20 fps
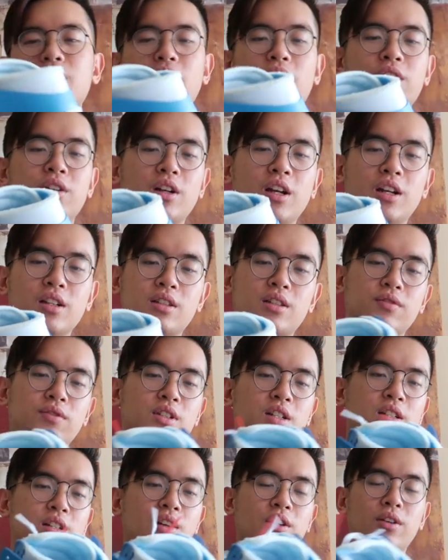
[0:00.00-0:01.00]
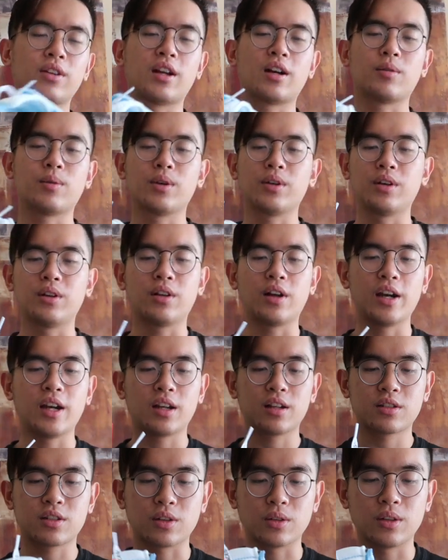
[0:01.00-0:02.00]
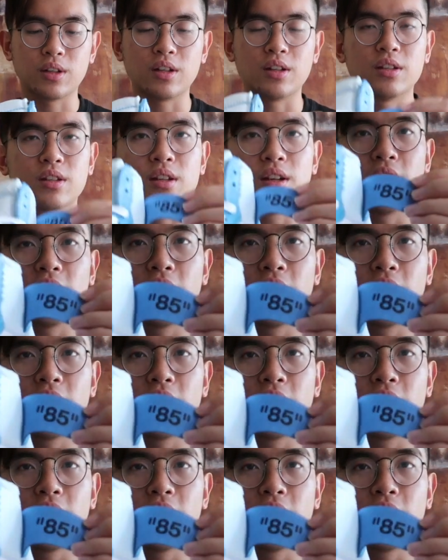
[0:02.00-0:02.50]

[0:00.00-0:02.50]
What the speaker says: Other hits of detail that I really like, so the